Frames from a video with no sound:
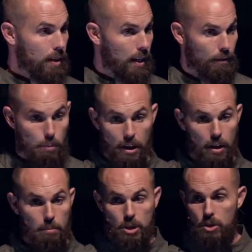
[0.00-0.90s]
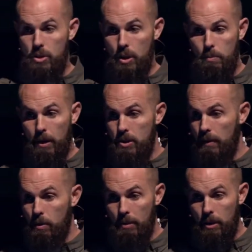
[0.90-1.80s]
You ever been on a missions experience? You
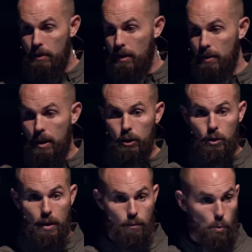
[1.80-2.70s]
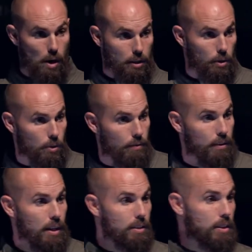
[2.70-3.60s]
ever been to another country? You ever walked into a
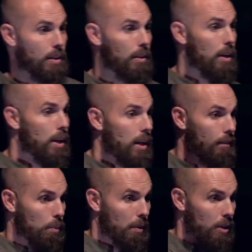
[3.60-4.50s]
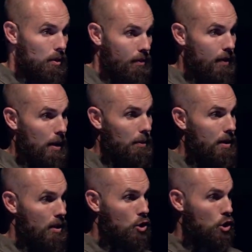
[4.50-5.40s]
feeding center? You ever been to a family
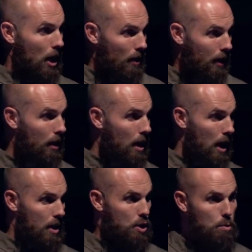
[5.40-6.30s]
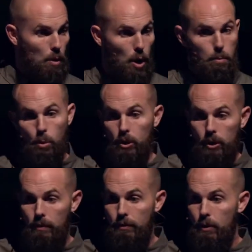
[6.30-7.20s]
that's sharing a small portion
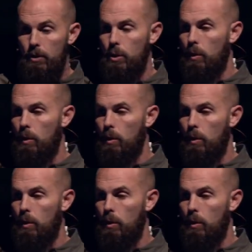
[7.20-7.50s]
of food and you